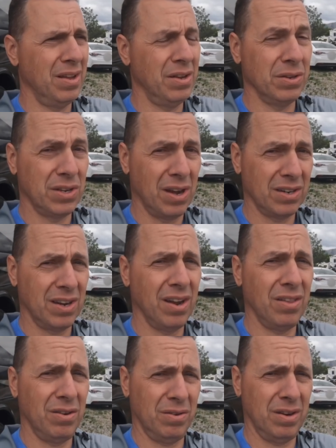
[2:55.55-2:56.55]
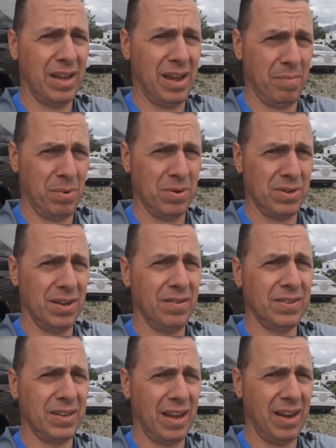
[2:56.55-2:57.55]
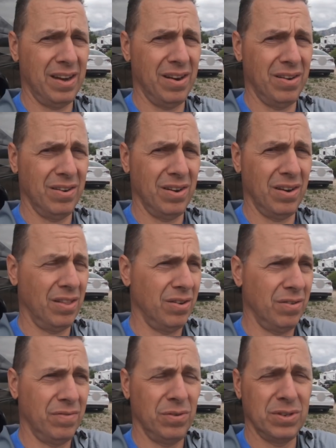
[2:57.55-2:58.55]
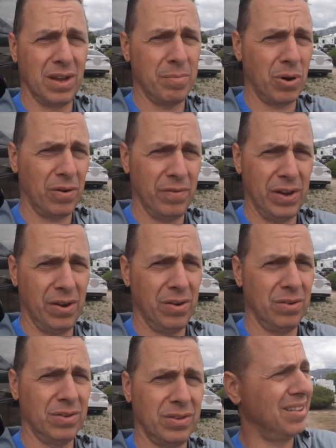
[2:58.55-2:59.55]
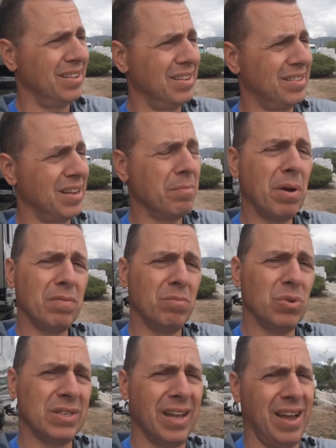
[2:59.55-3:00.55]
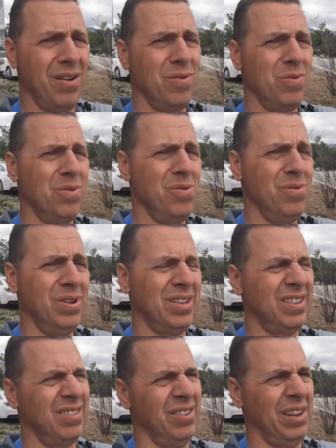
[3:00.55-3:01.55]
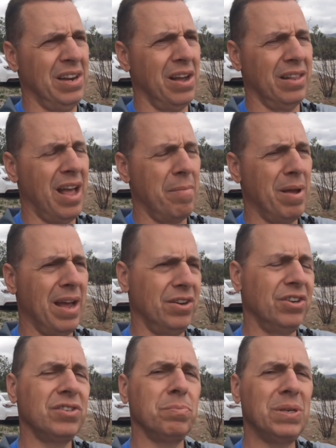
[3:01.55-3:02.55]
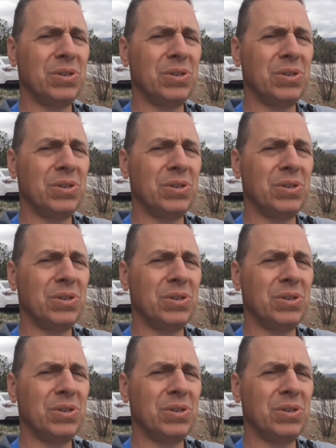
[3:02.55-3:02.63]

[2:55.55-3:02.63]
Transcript: You'll talk to other campers that have stayed here and other full-time RVers. Some of them will say, oh, it's really not that bad. Just be